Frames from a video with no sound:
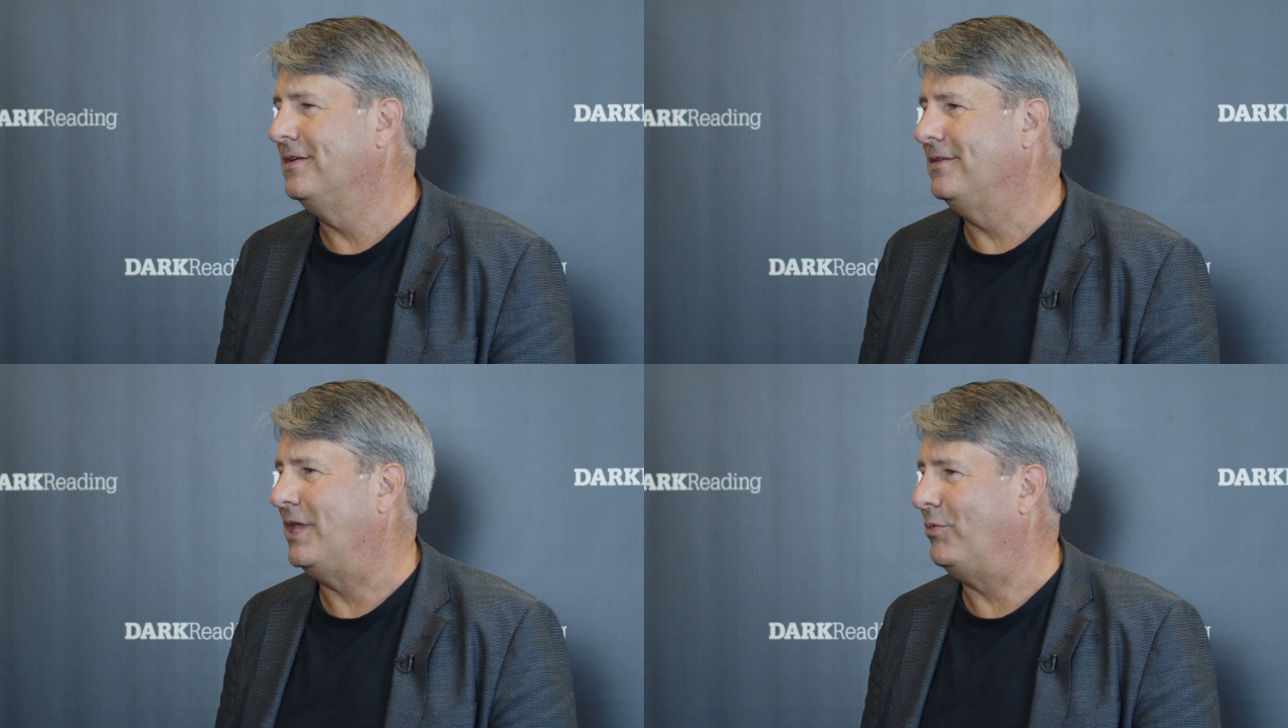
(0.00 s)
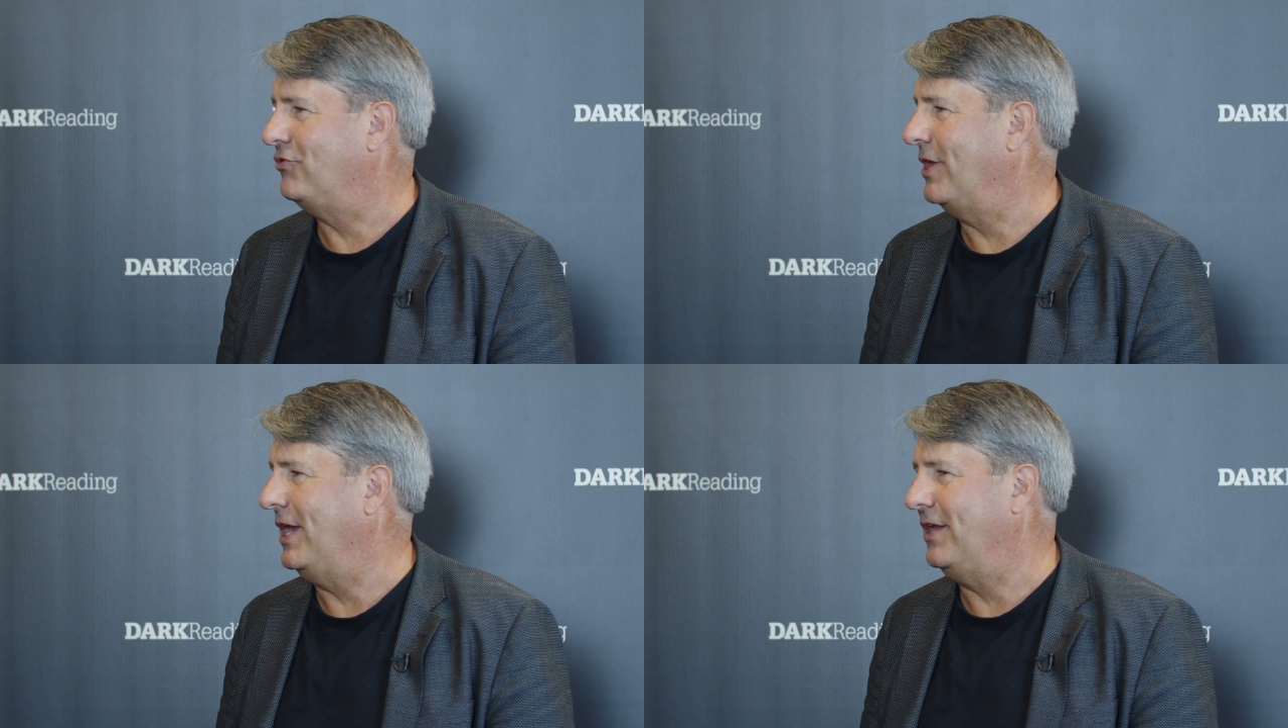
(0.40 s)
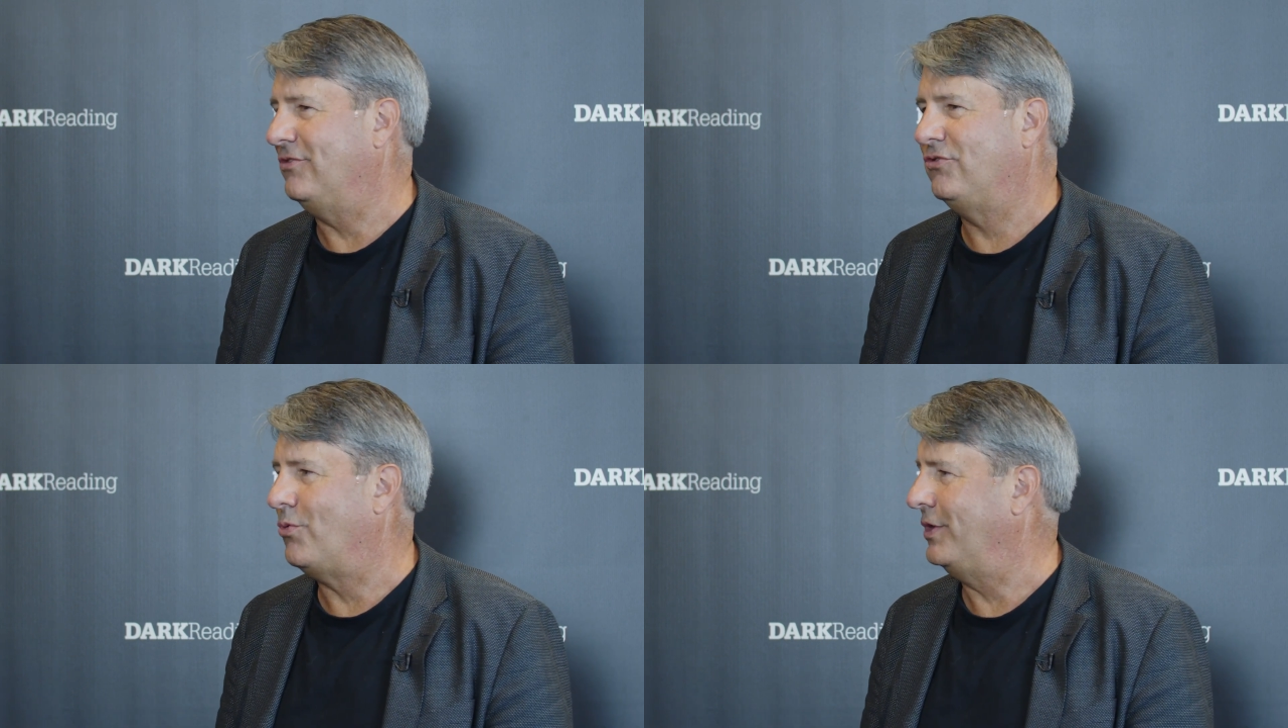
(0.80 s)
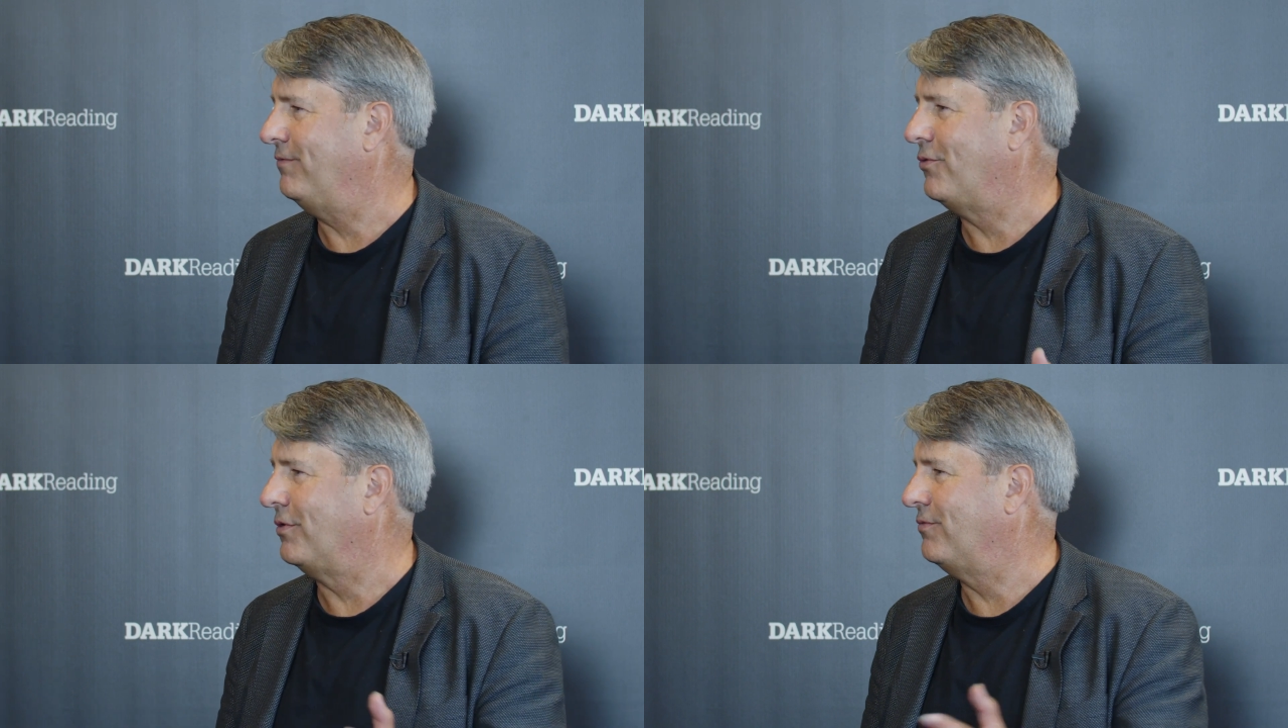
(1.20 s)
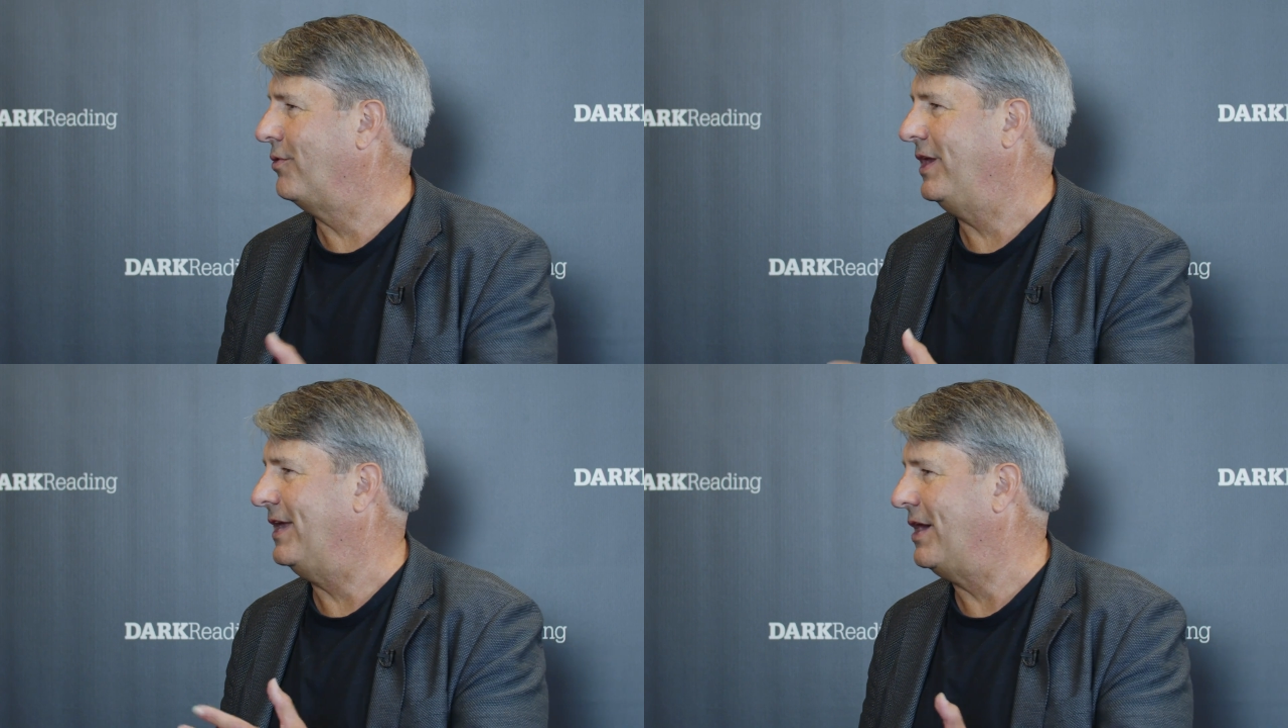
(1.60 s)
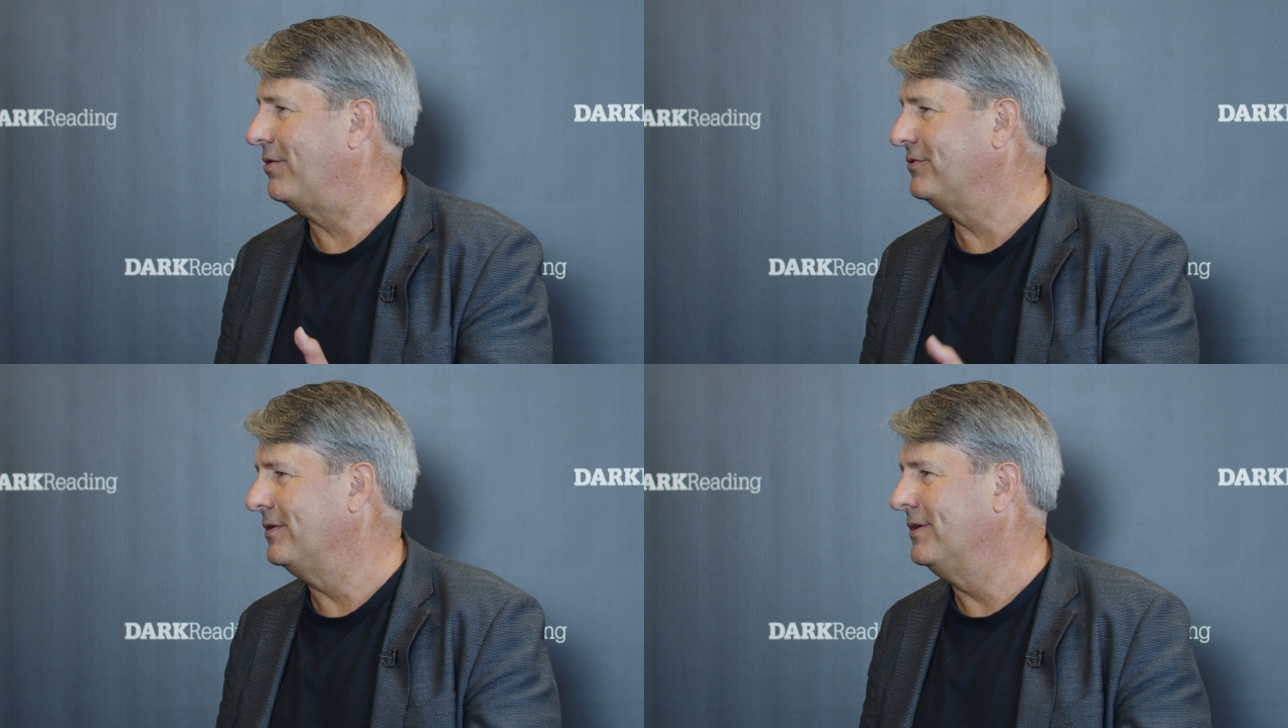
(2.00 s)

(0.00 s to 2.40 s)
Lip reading: that would change 24 or 48 hours.